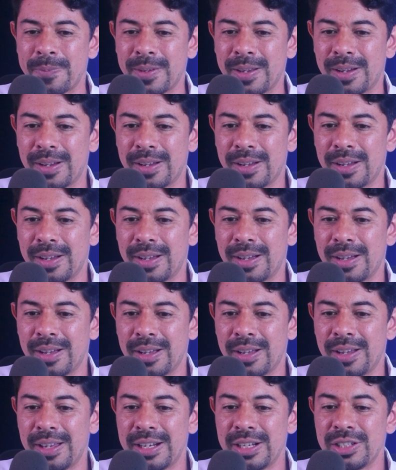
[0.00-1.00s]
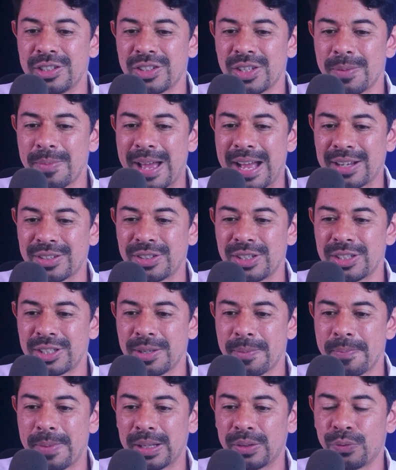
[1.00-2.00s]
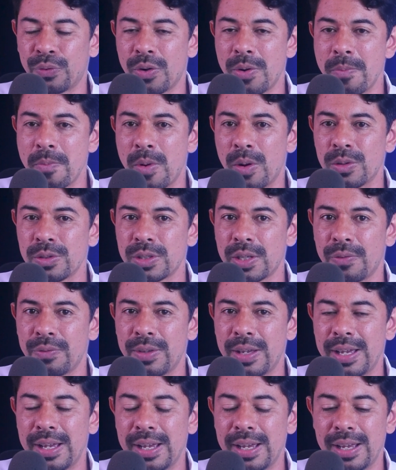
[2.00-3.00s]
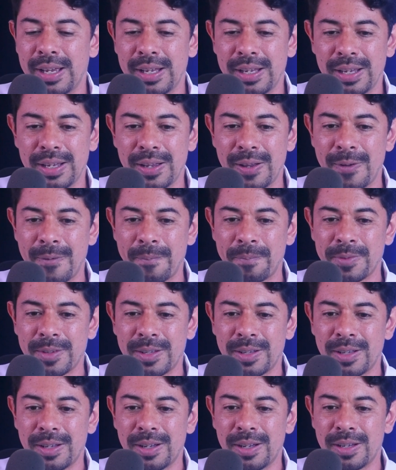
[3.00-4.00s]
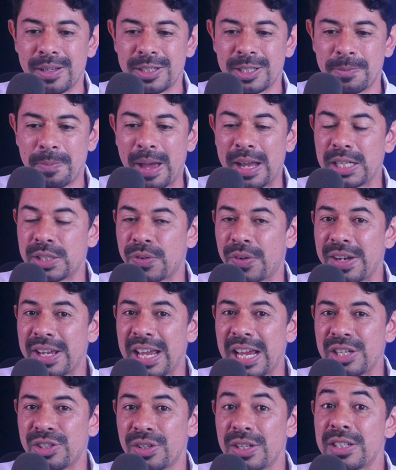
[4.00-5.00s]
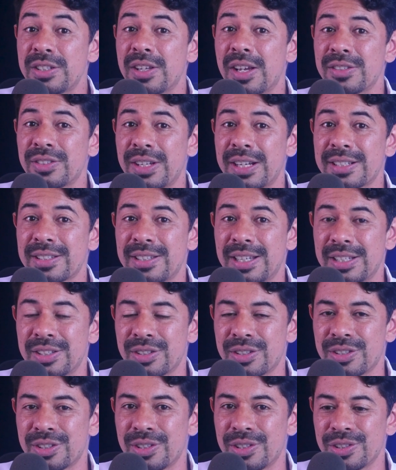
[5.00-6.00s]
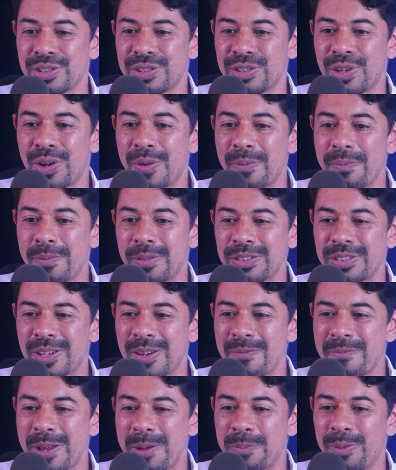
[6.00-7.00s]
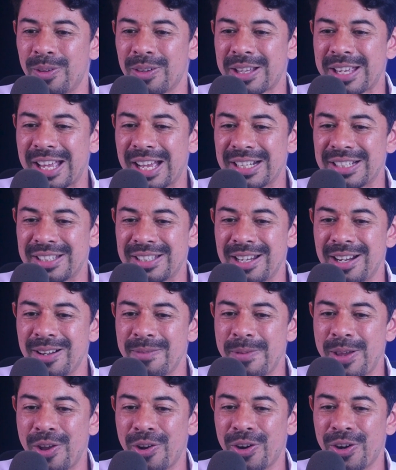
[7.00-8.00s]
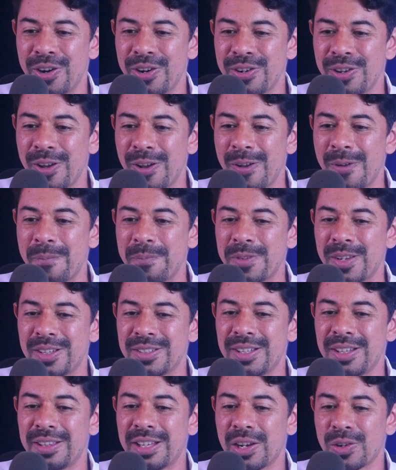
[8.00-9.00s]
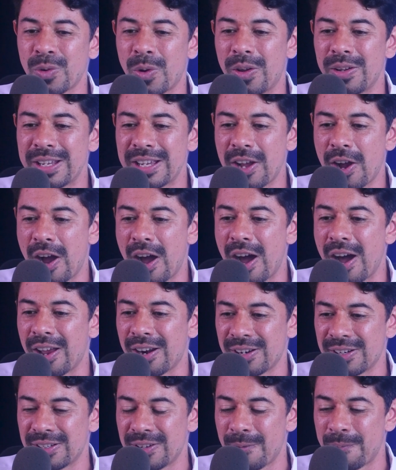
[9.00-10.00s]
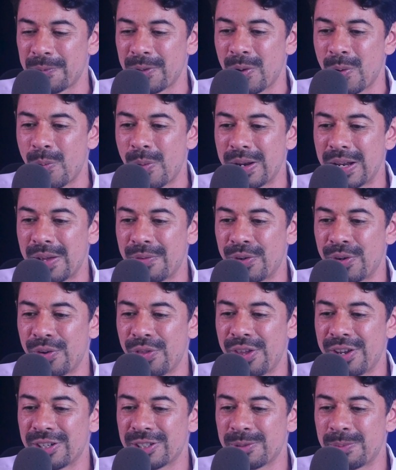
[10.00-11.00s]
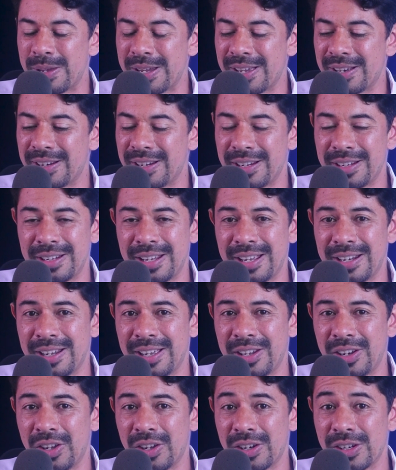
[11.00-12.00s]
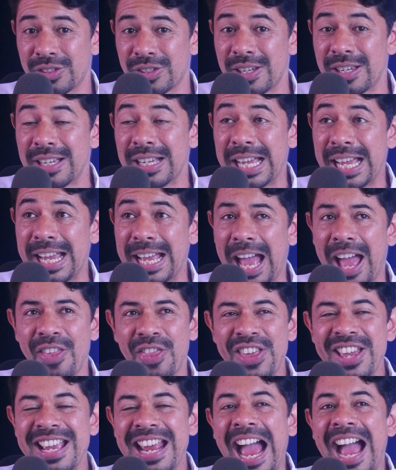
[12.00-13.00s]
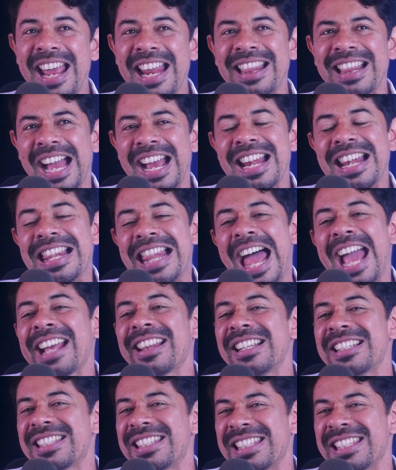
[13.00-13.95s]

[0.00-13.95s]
and in some accents, but for most of the Spanish variation, it doesn't exist. So some people can still be heard using the rolling R whenever they're speaking in English. I think I like the